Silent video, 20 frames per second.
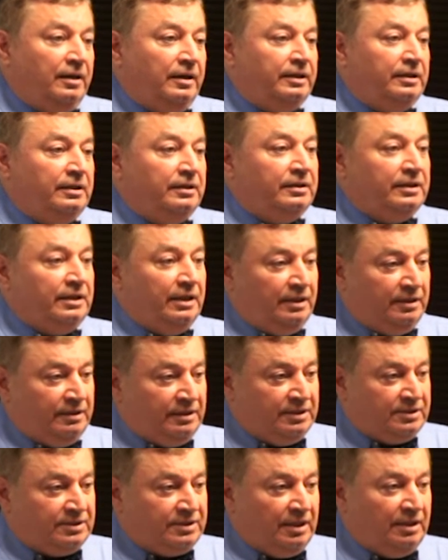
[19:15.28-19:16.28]
in the
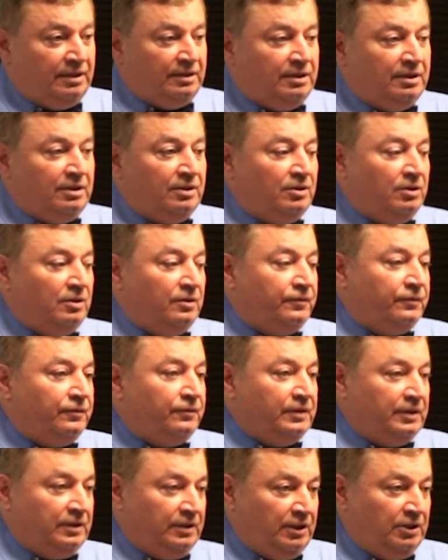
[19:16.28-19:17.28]
understanding of the